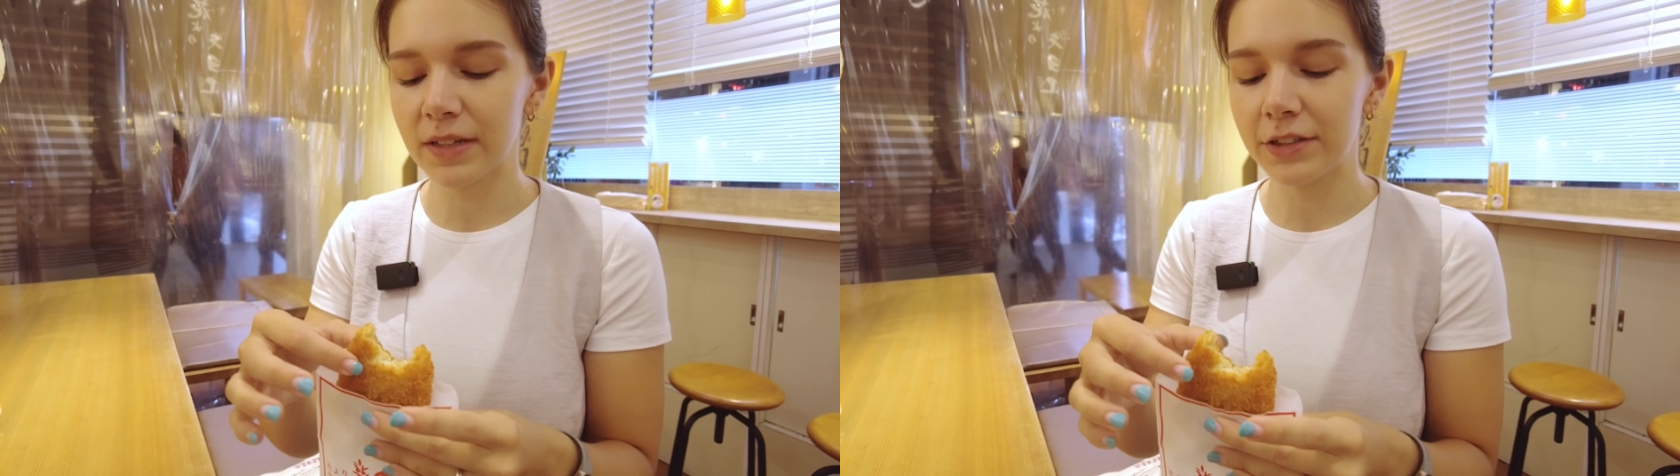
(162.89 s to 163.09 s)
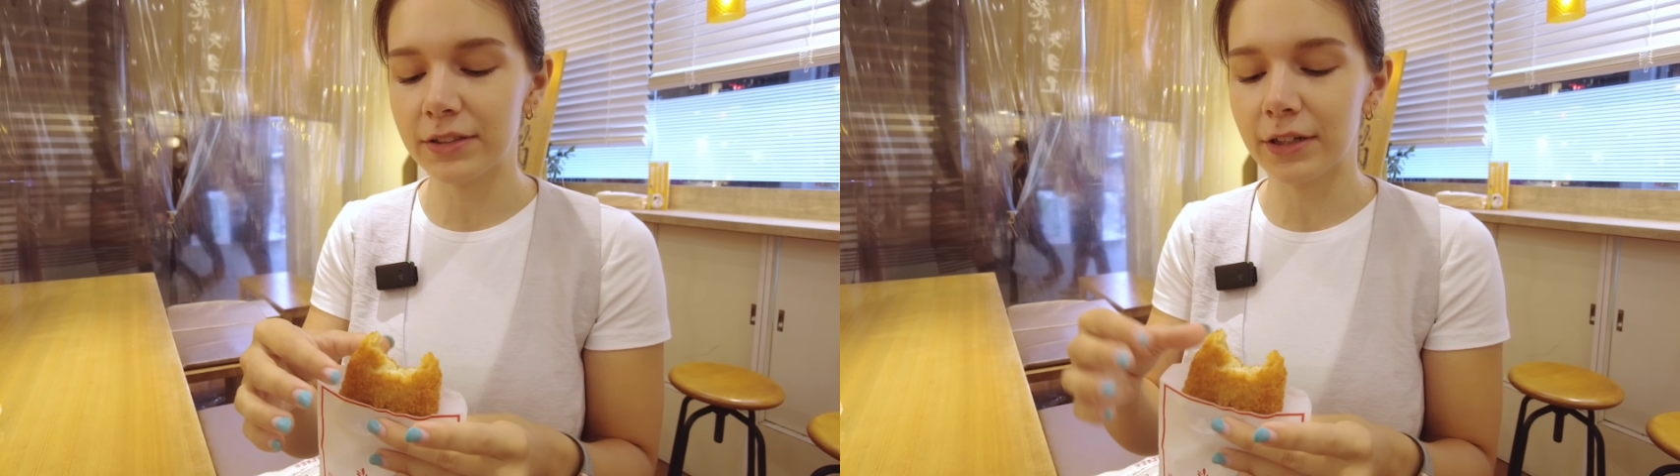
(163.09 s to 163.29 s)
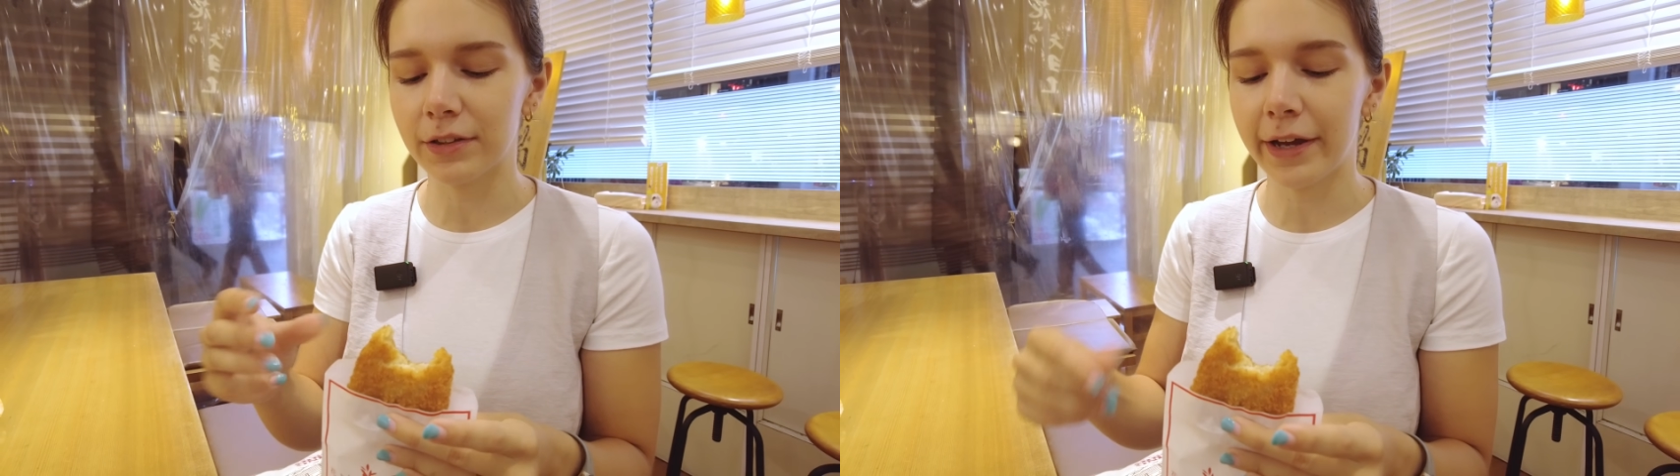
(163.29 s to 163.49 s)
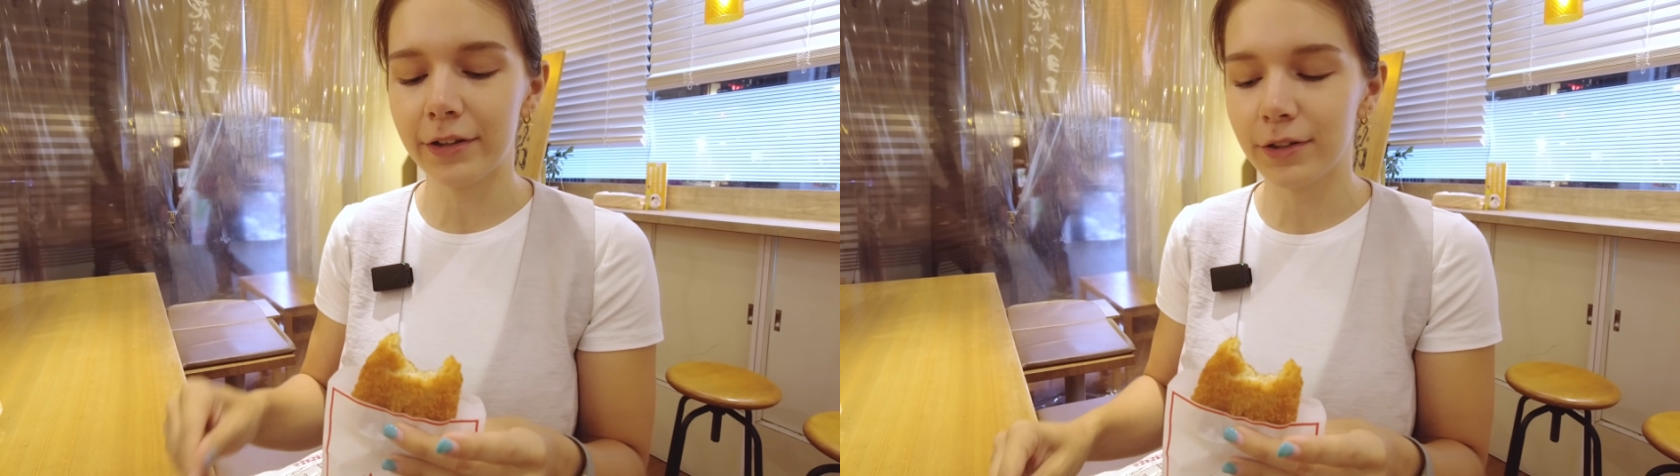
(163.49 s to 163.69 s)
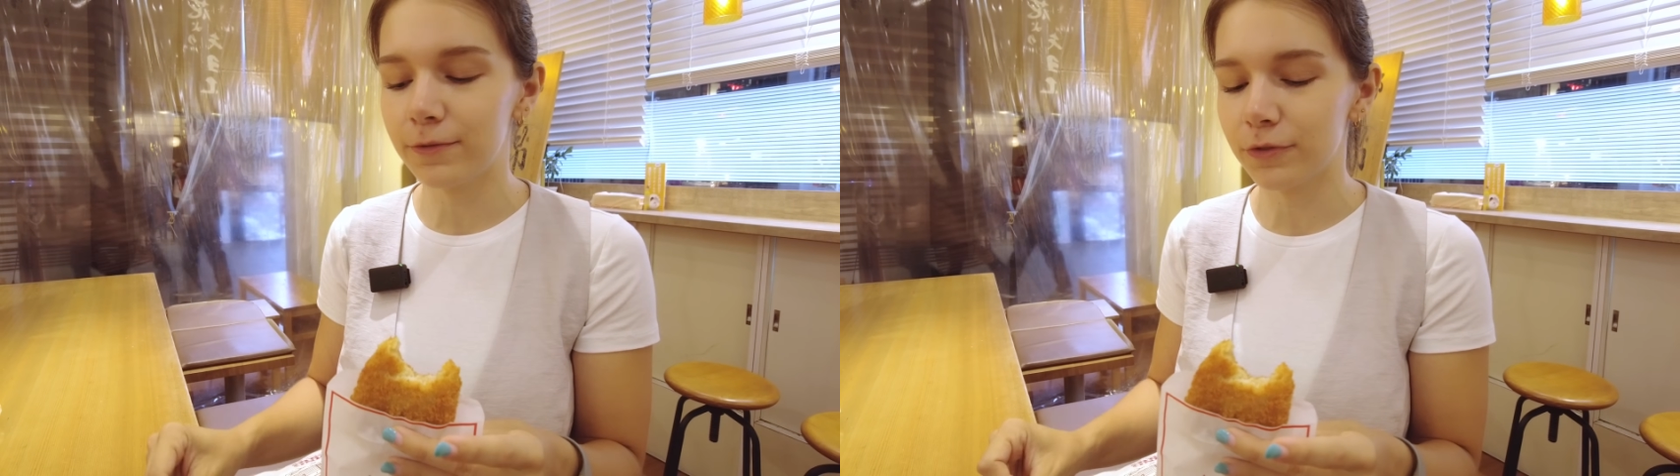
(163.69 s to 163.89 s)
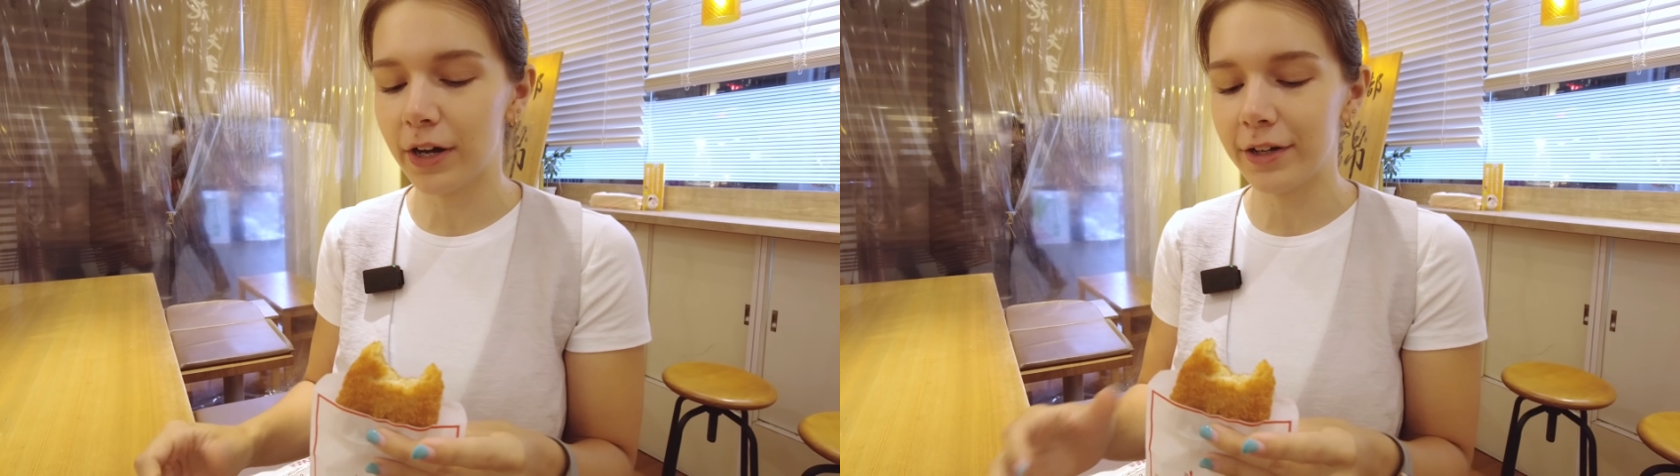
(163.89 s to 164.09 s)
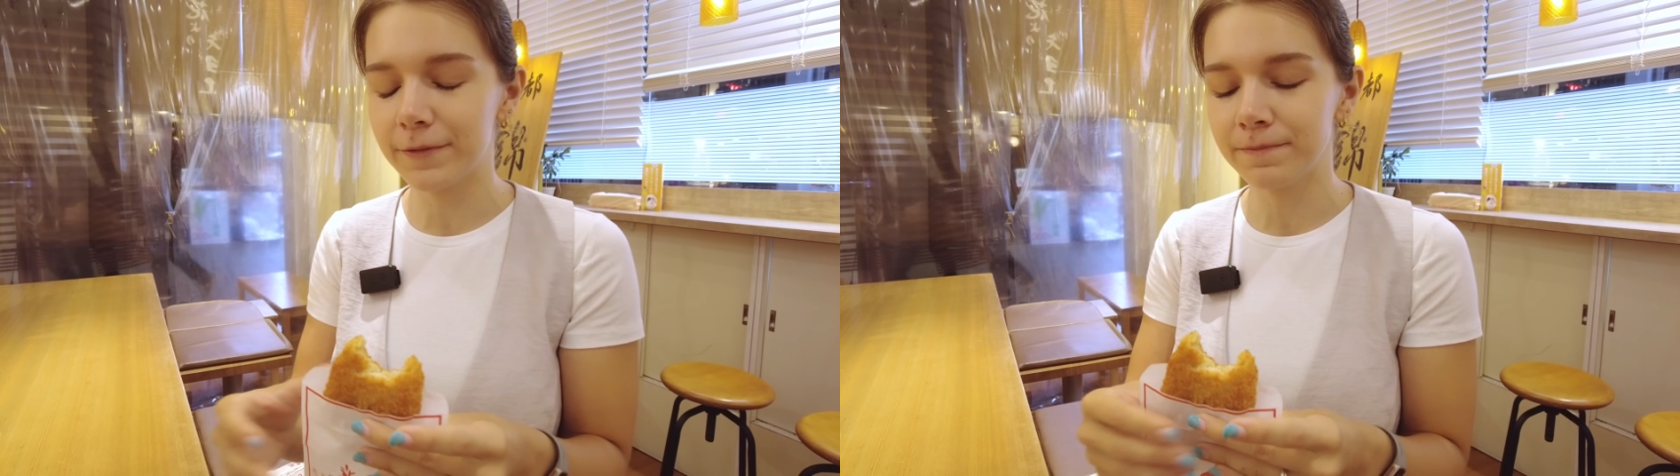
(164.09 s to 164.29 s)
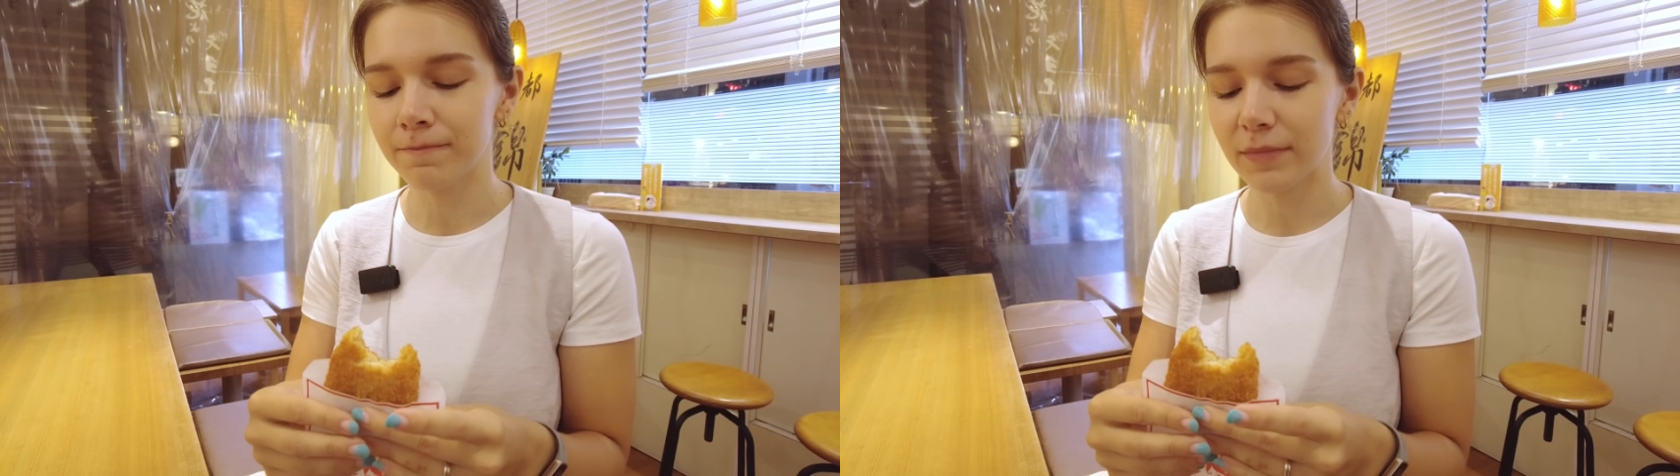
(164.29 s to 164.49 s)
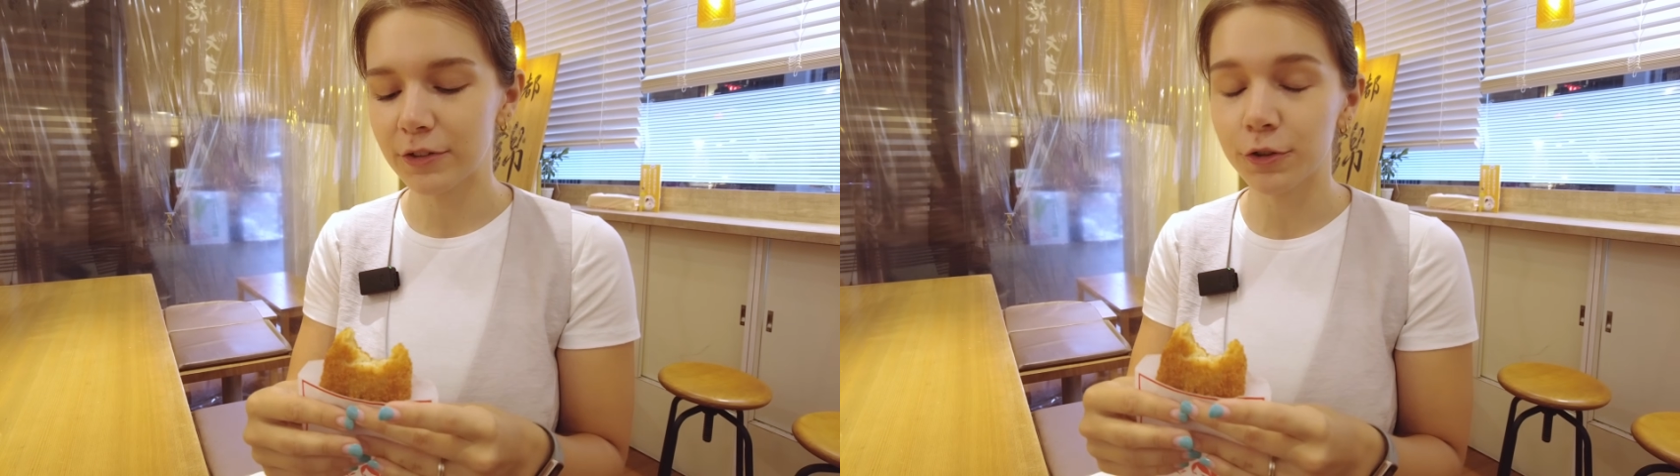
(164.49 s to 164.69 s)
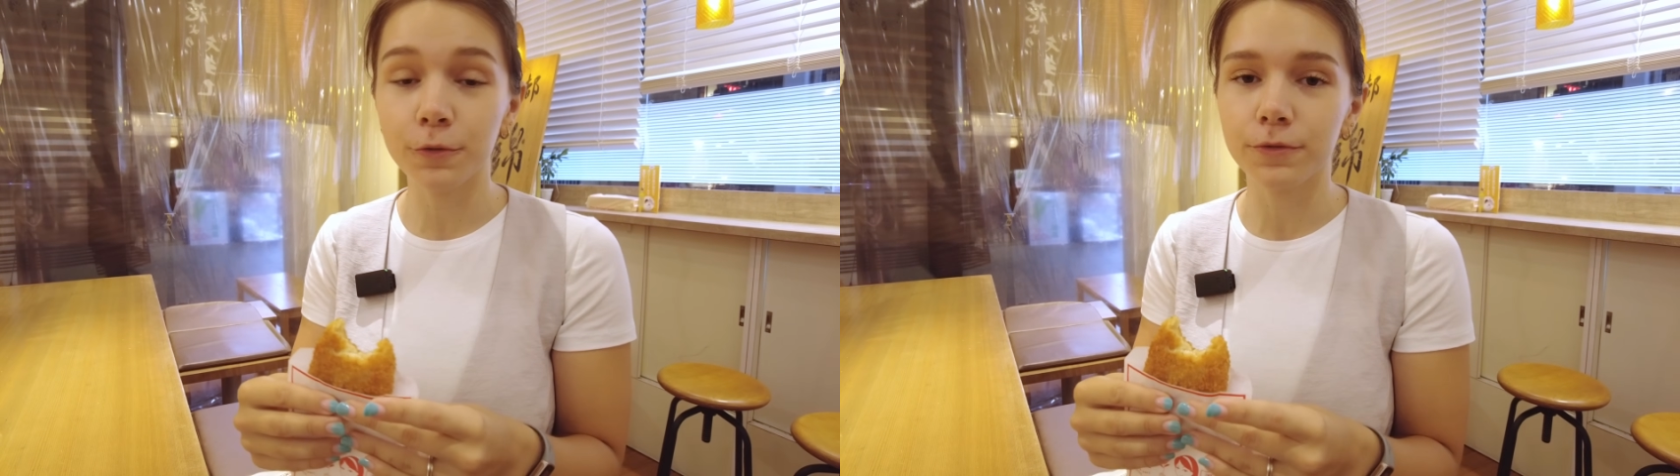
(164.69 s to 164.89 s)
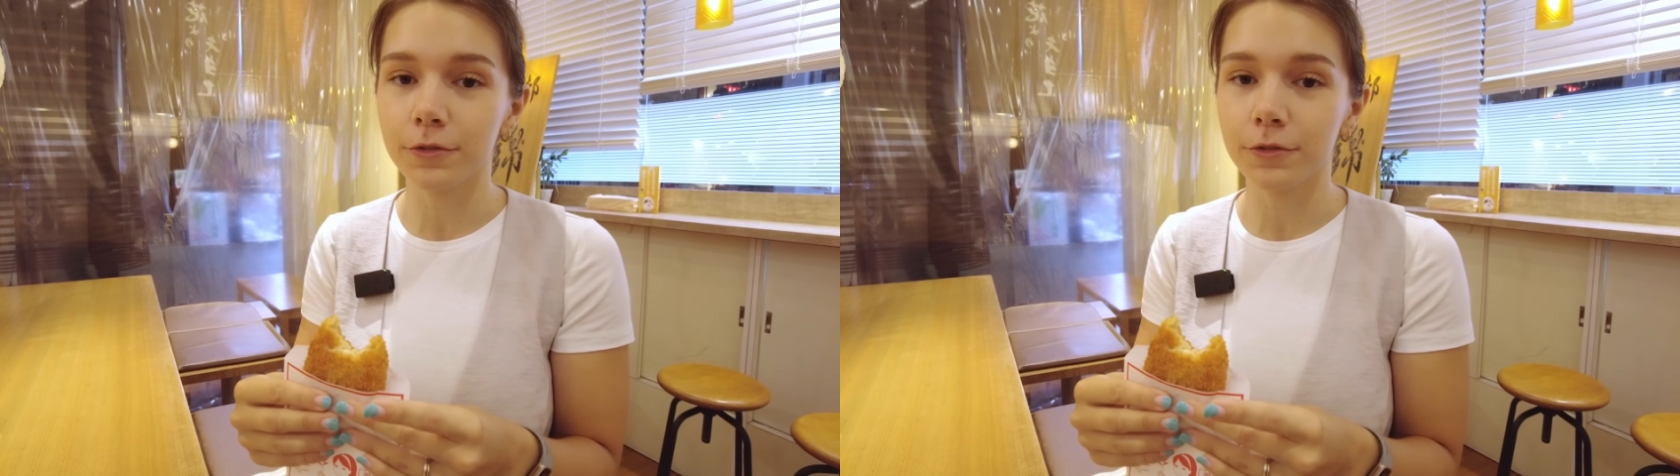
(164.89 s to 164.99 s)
It's like a lightly fried tofu.